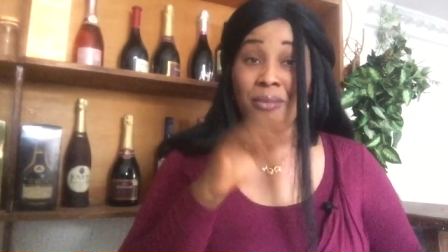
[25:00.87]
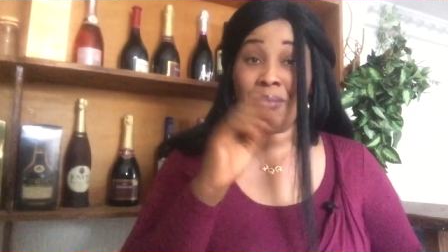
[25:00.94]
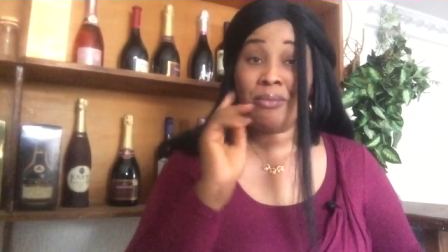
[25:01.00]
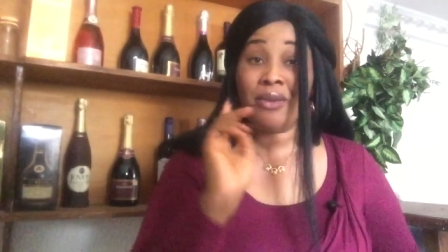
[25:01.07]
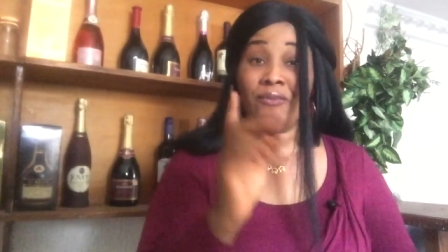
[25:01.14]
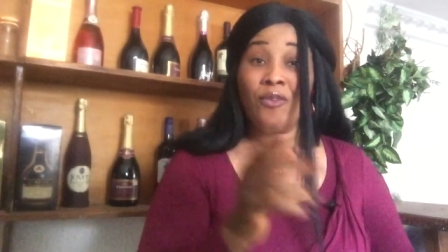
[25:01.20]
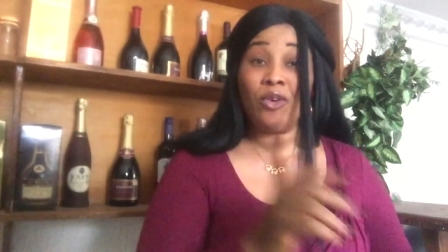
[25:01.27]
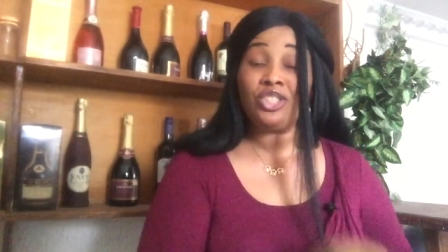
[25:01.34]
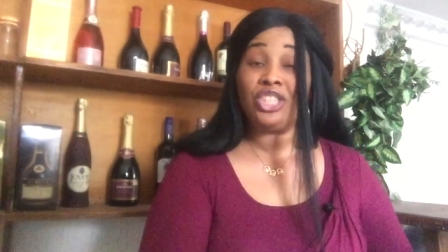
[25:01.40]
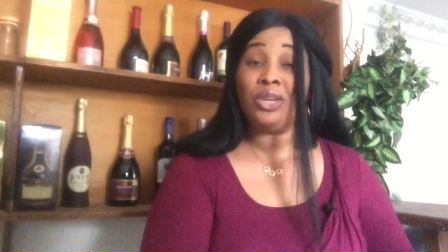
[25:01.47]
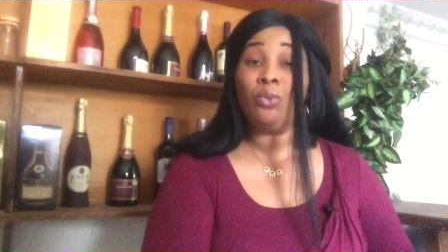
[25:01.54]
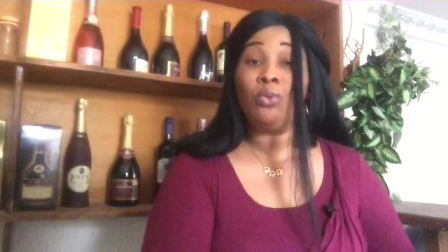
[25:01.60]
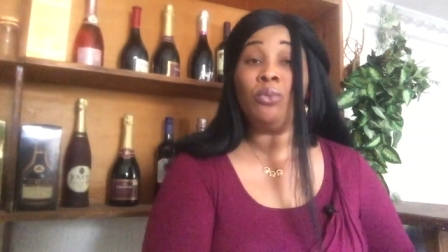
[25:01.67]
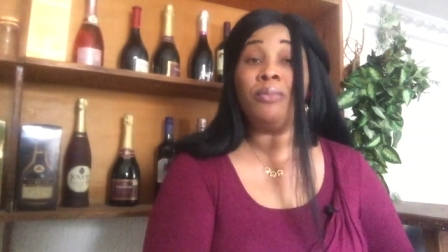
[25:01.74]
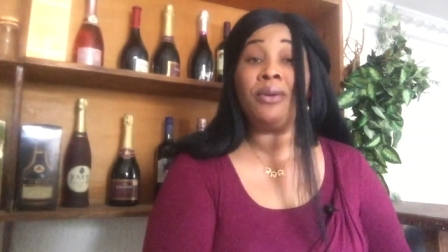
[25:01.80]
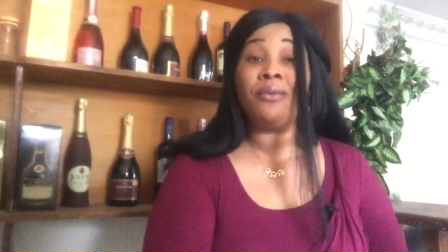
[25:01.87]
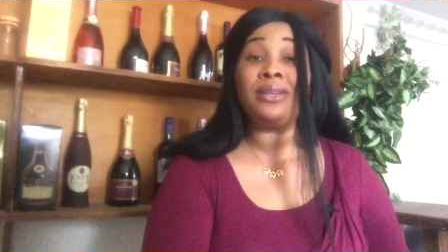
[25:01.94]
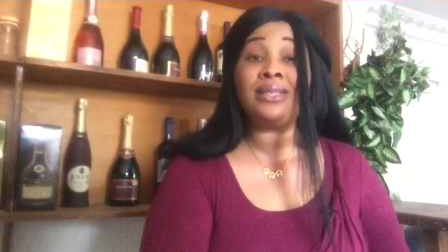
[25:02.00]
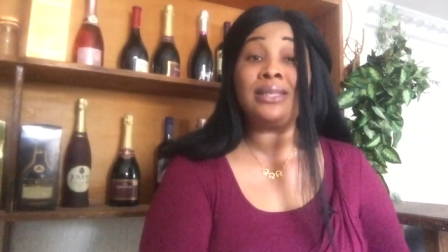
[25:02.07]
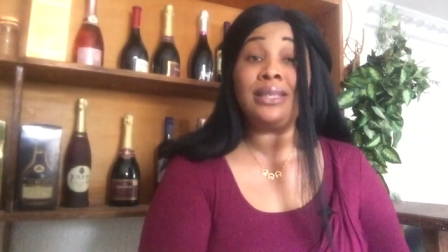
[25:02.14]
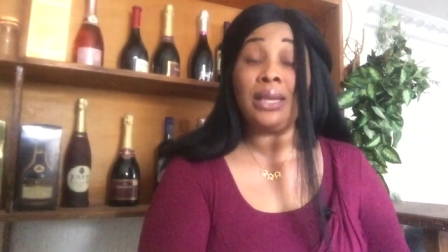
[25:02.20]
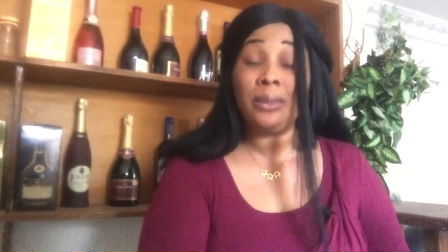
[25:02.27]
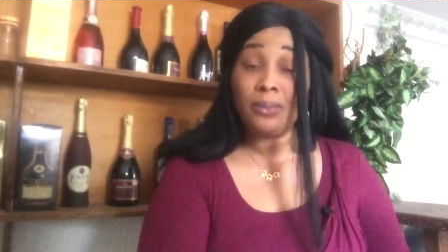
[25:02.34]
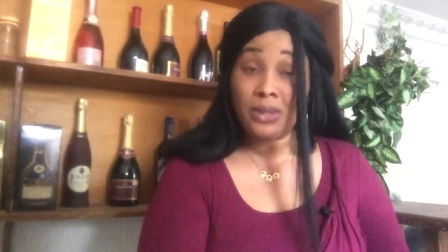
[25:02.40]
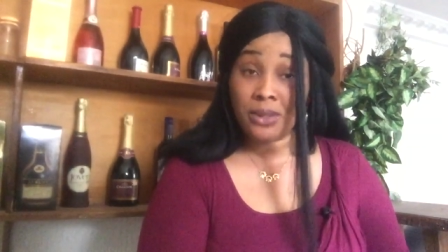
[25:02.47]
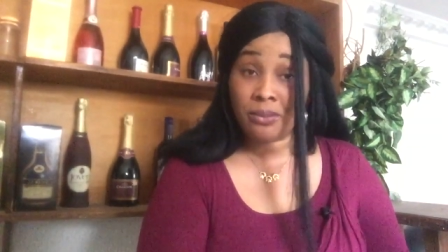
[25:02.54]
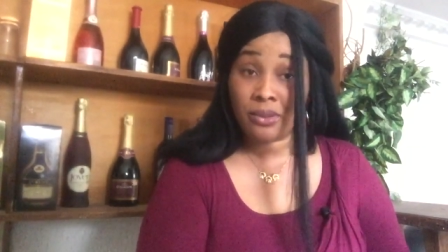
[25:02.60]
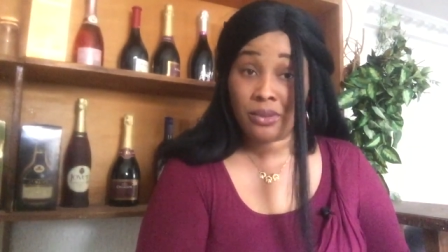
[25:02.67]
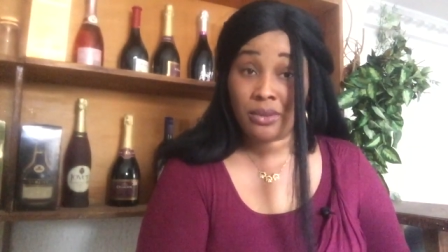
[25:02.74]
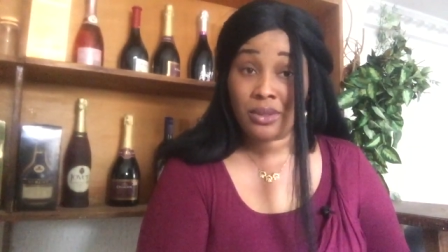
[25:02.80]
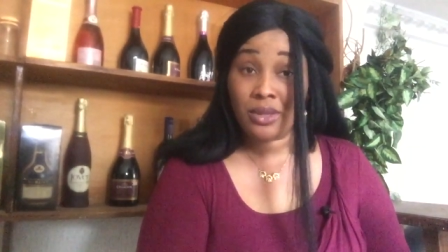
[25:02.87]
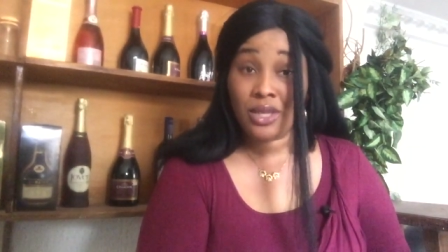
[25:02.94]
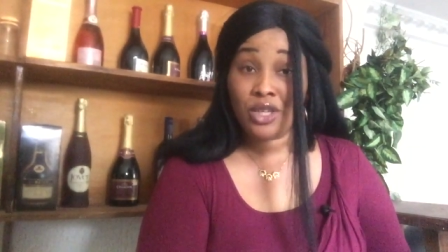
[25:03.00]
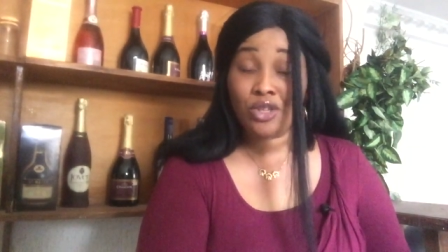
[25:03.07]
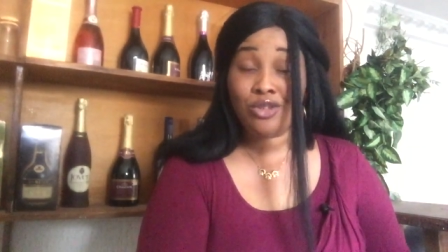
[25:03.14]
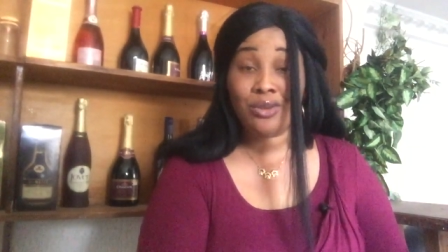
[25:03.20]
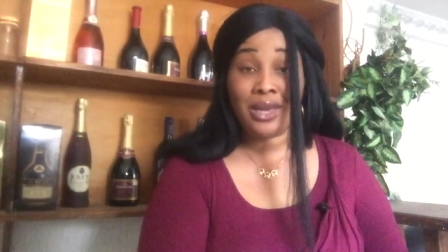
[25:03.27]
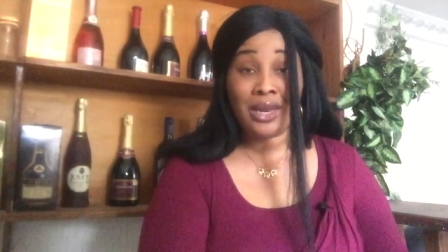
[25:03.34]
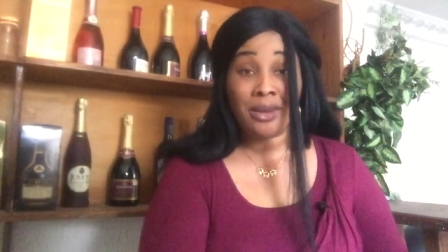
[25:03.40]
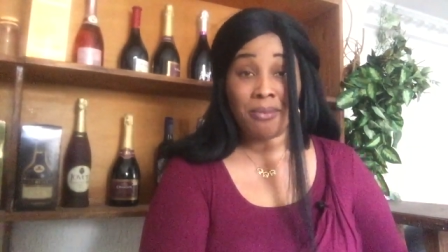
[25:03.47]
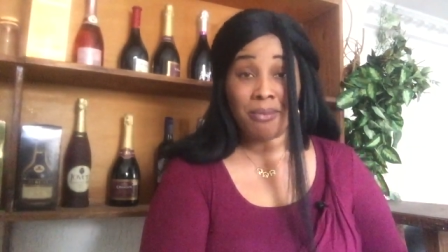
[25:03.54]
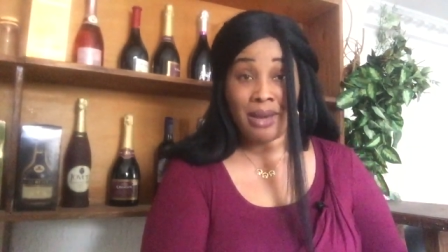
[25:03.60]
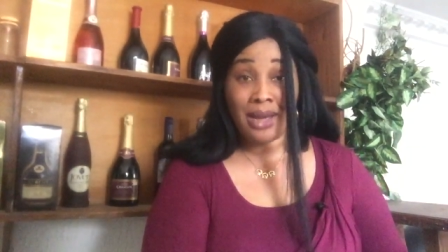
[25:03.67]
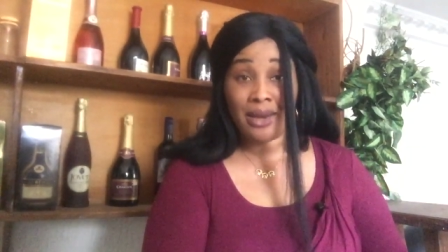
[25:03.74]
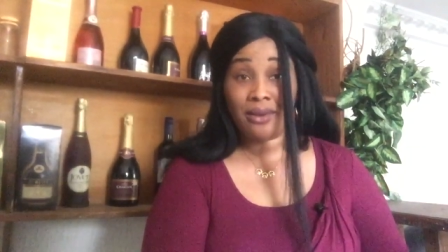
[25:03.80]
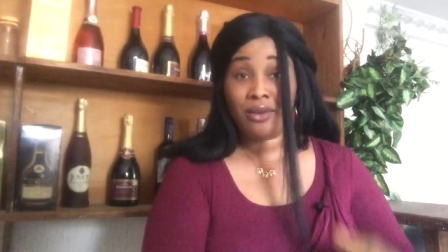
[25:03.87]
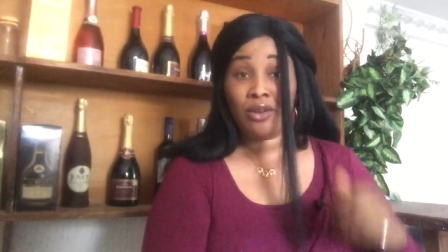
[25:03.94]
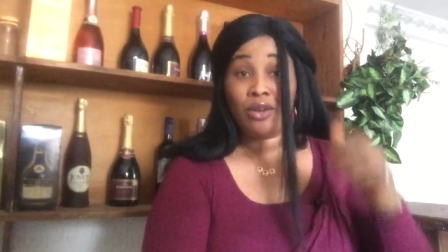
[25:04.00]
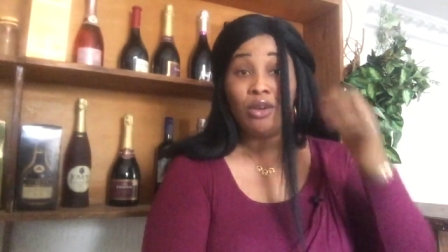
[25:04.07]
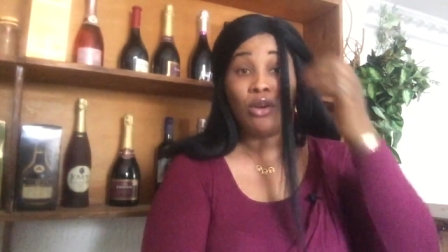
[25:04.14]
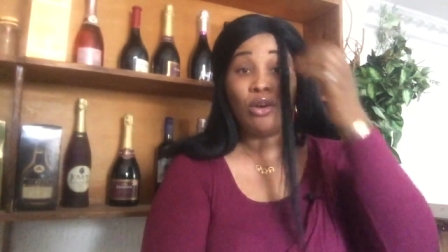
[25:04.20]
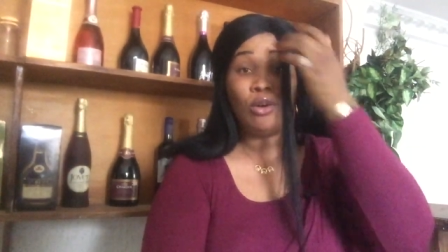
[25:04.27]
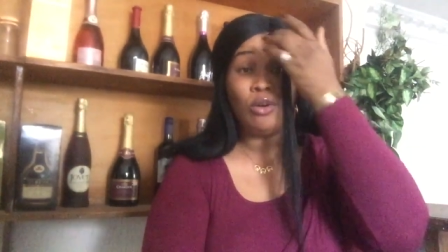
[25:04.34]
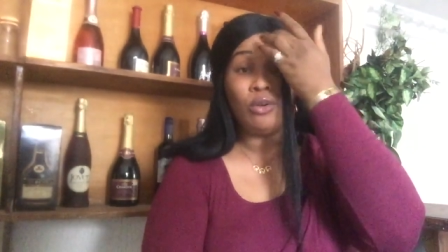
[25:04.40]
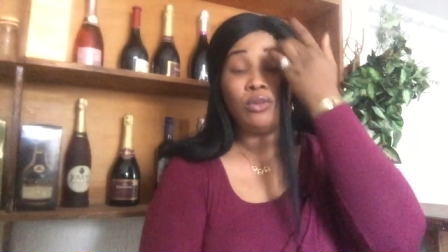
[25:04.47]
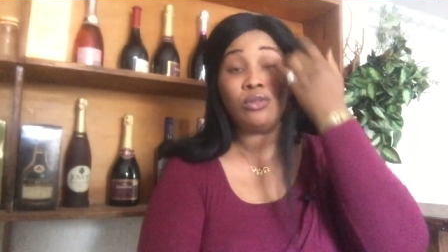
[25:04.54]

before she will be receptible to any man or